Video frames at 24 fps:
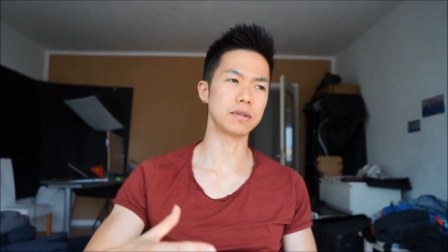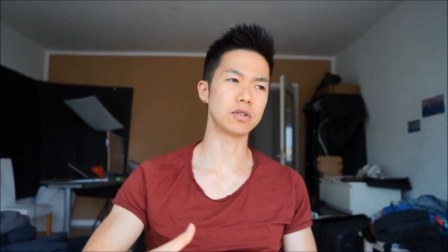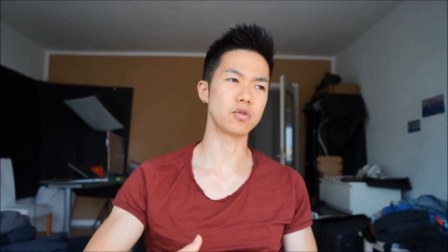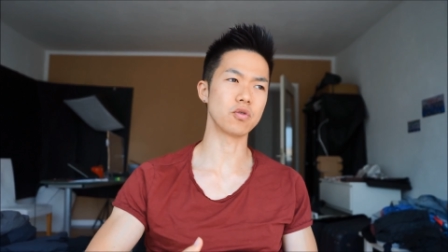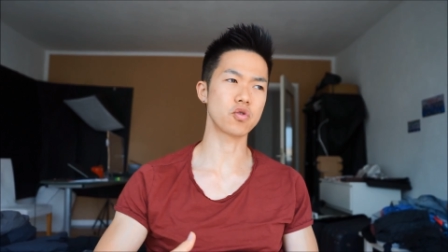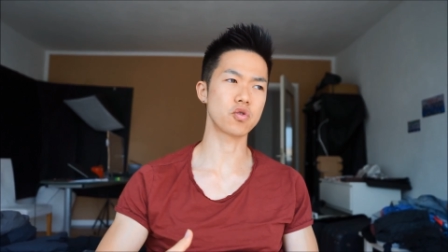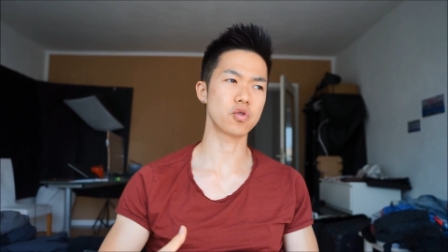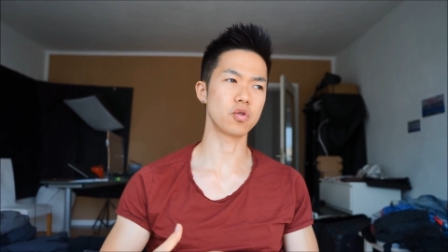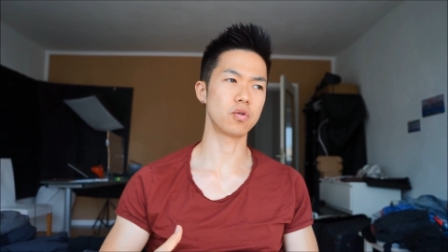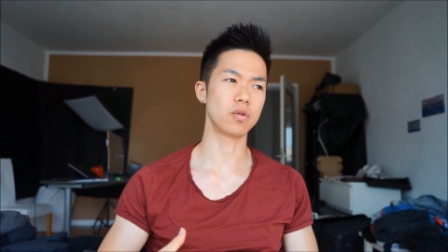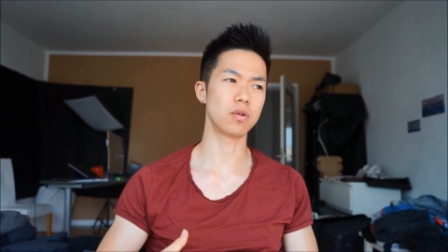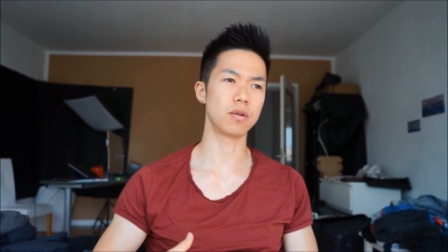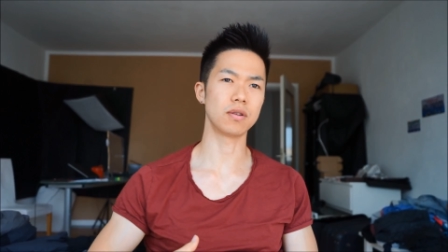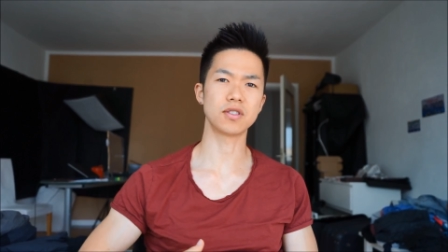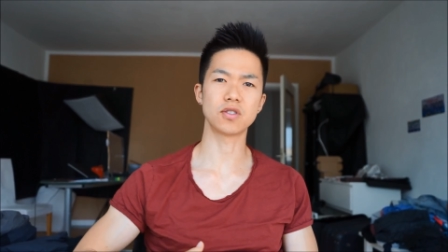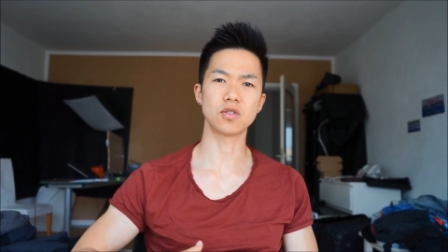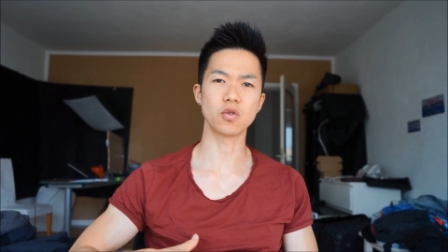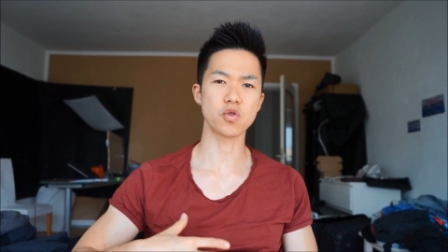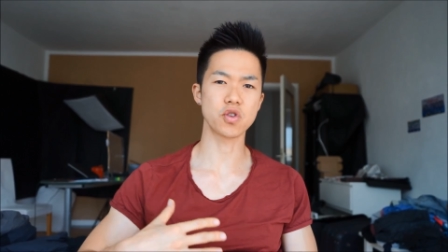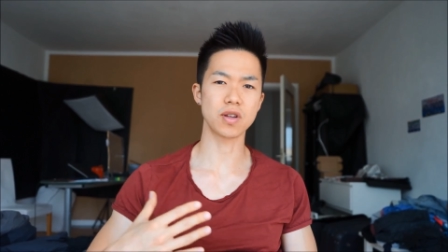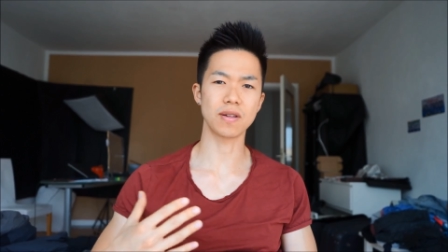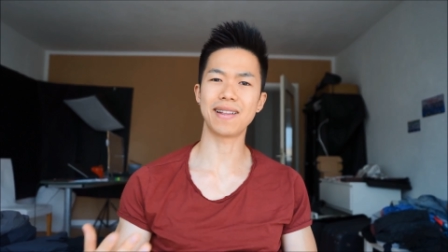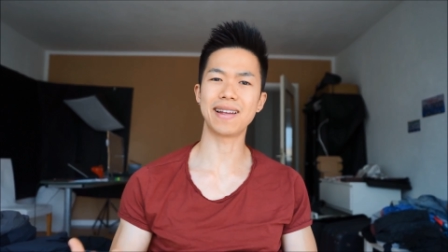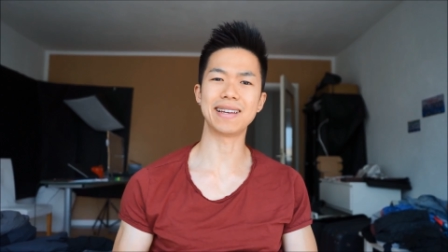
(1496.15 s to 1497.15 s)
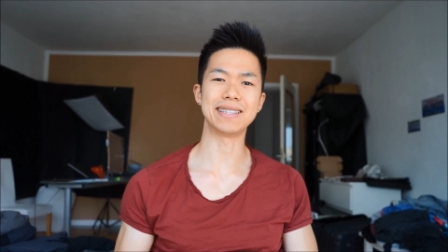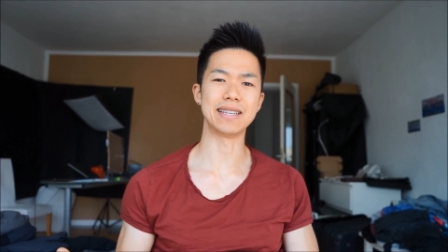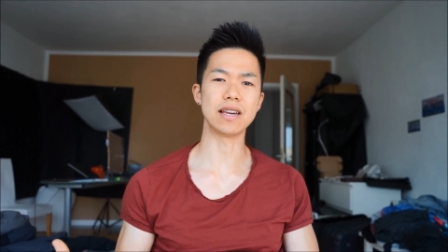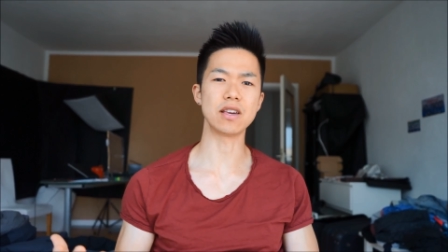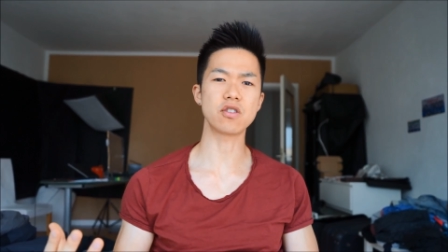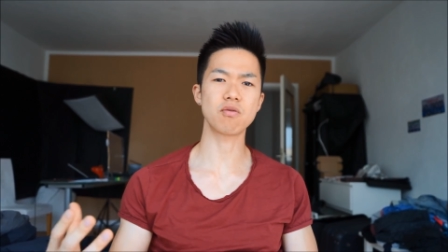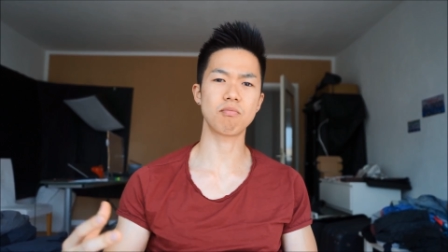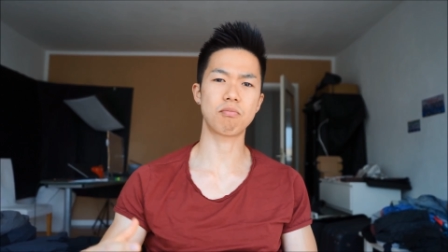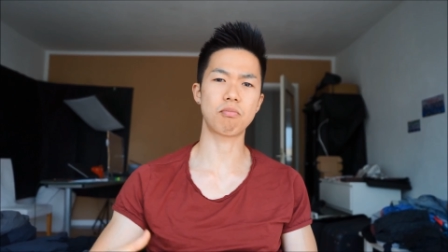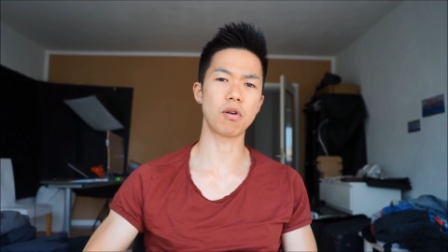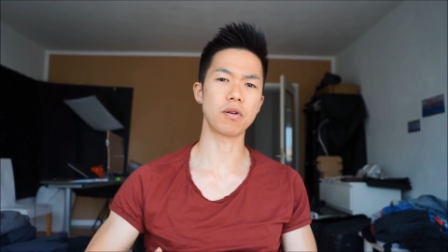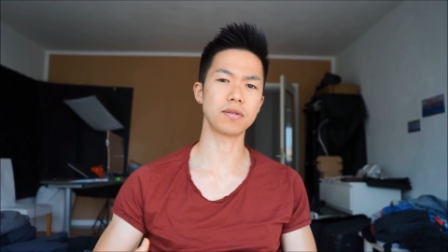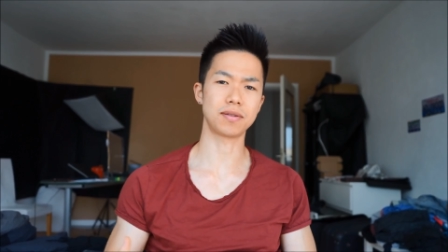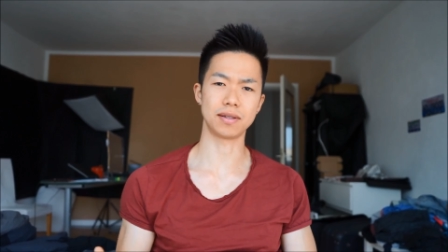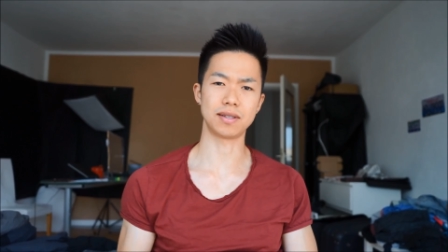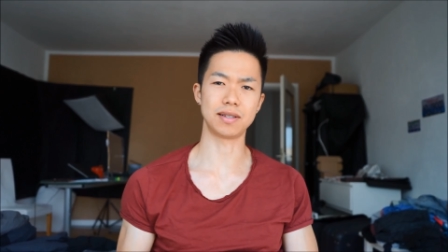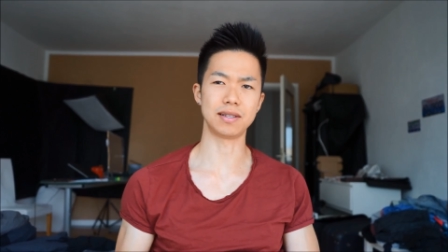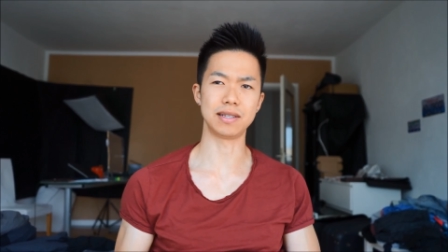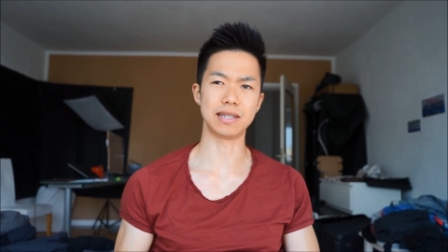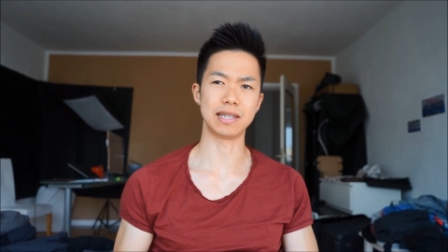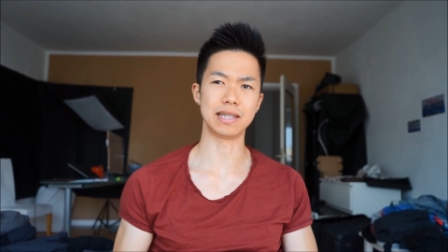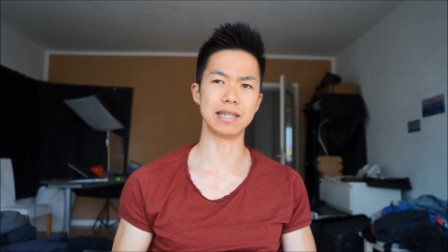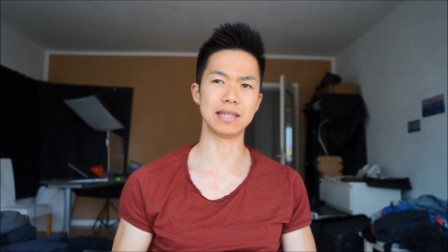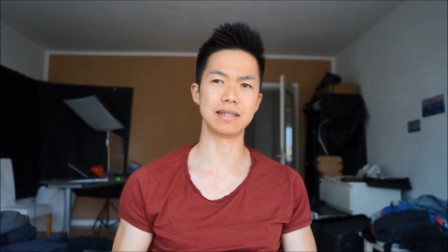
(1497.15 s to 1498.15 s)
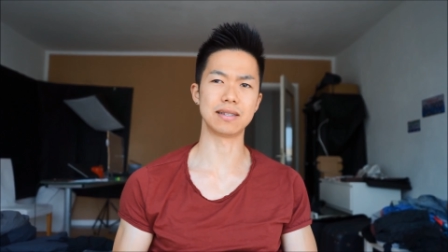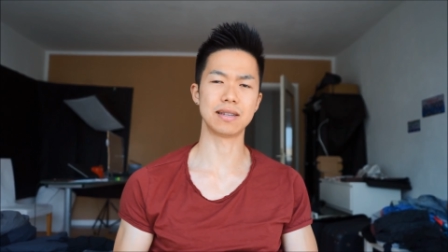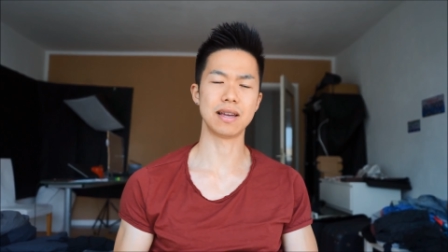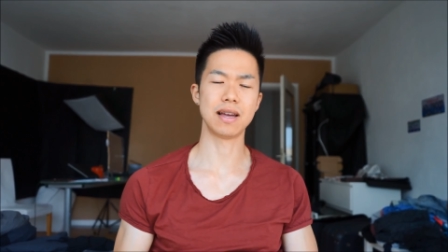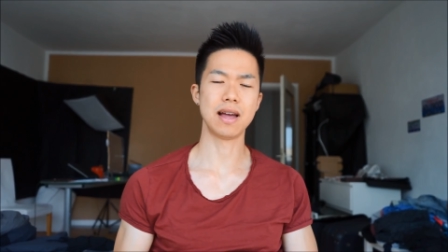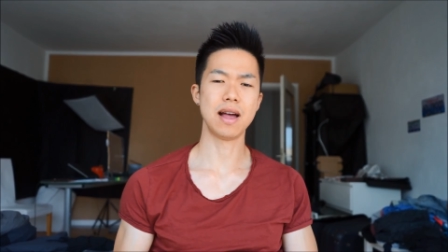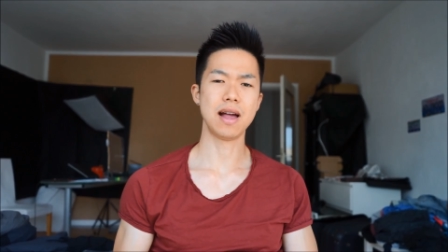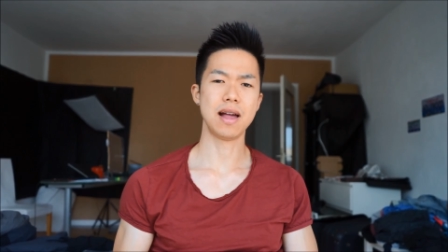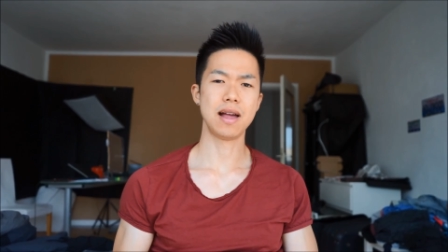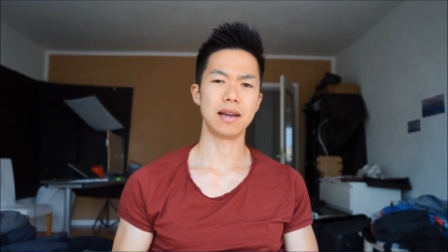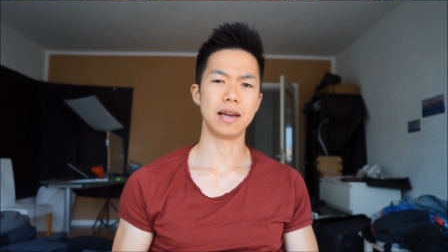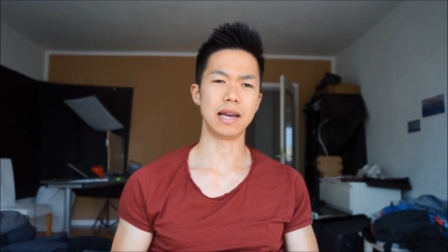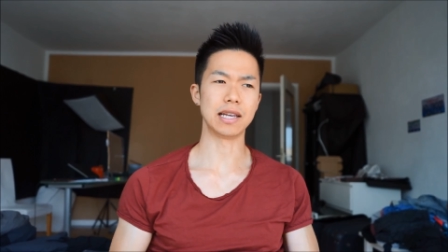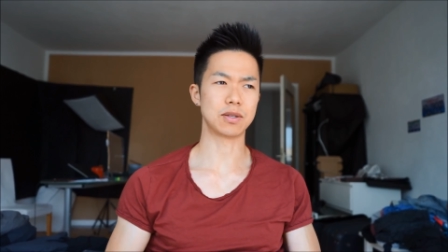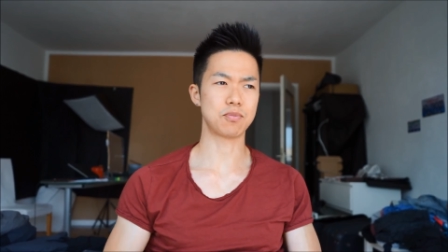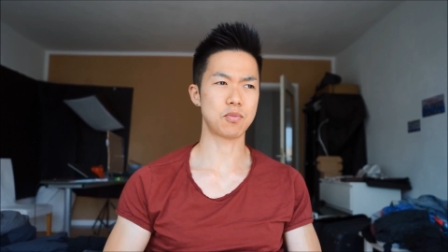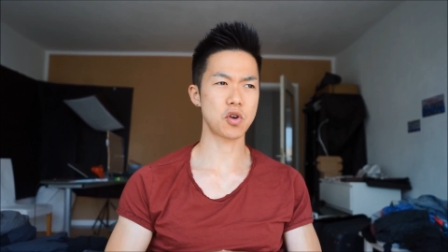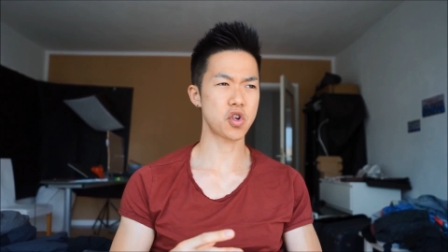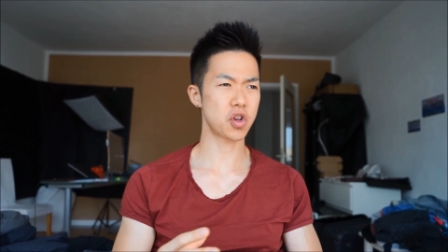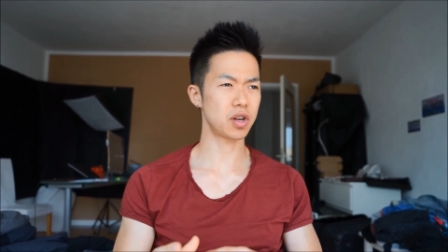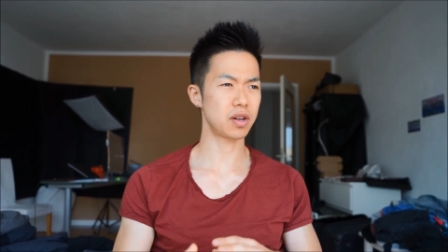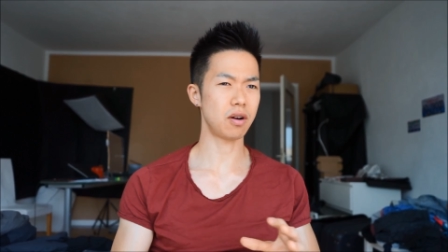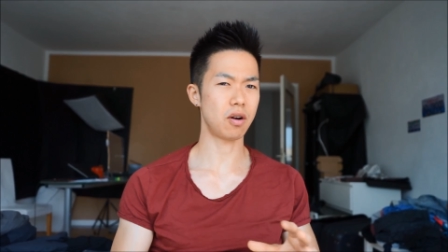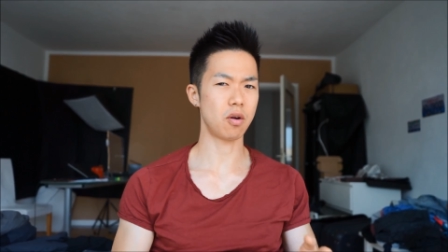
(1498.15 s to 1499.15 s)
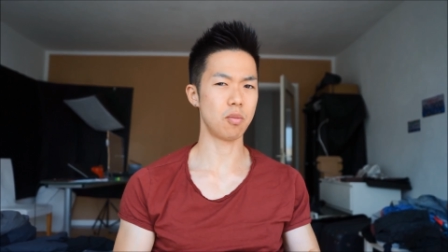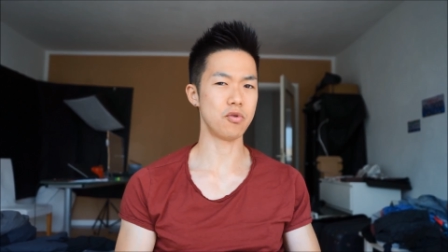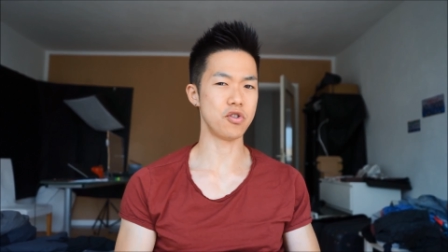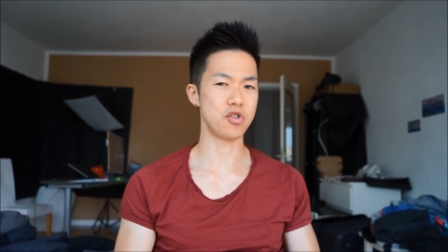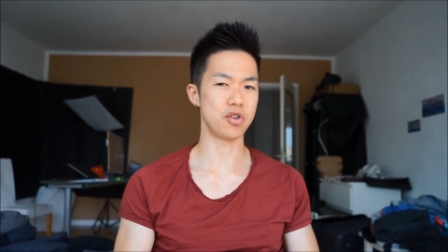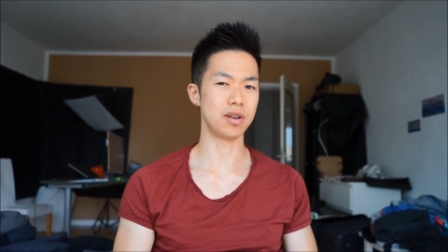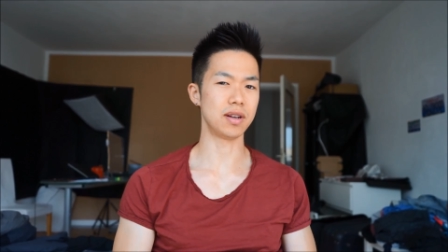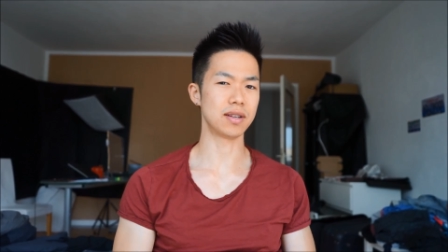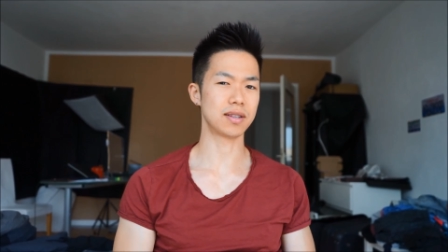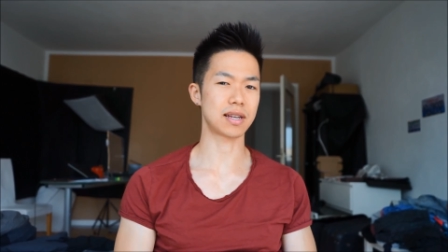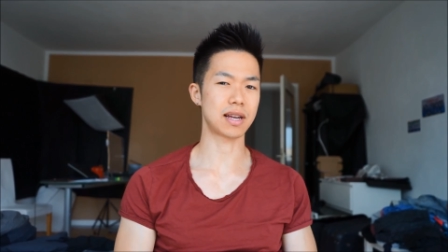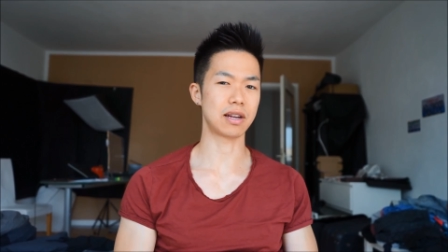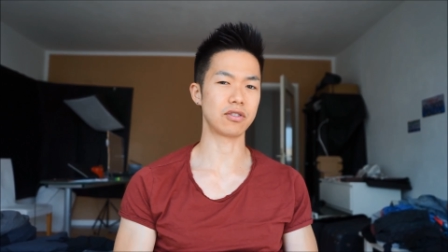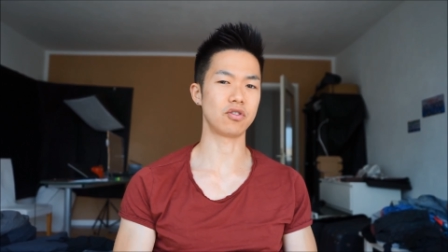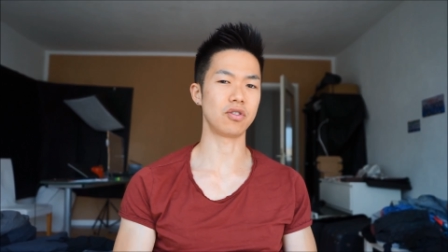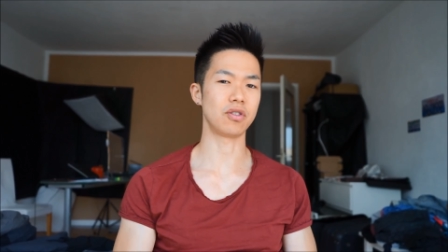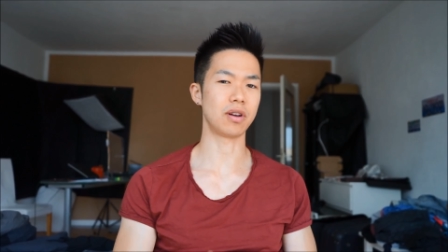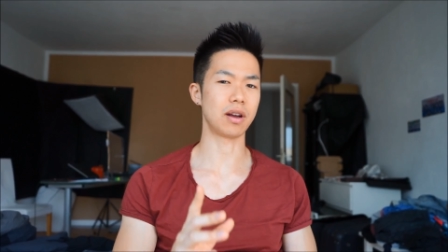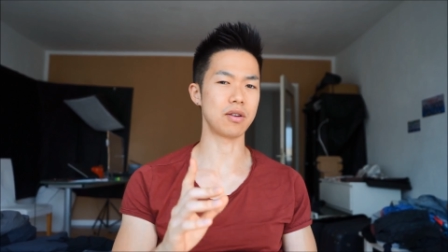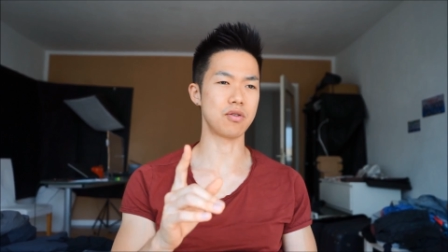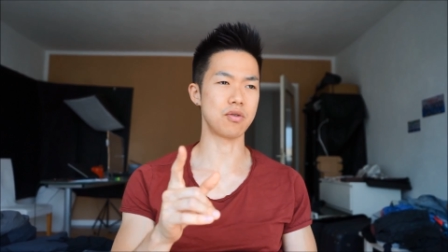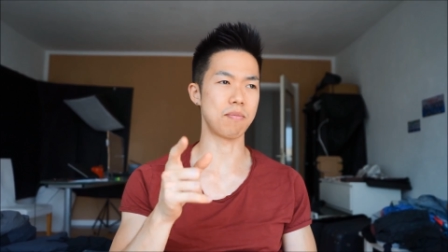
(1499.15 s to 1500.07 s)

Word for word: social socialization processes is, especially in homogeneous countries like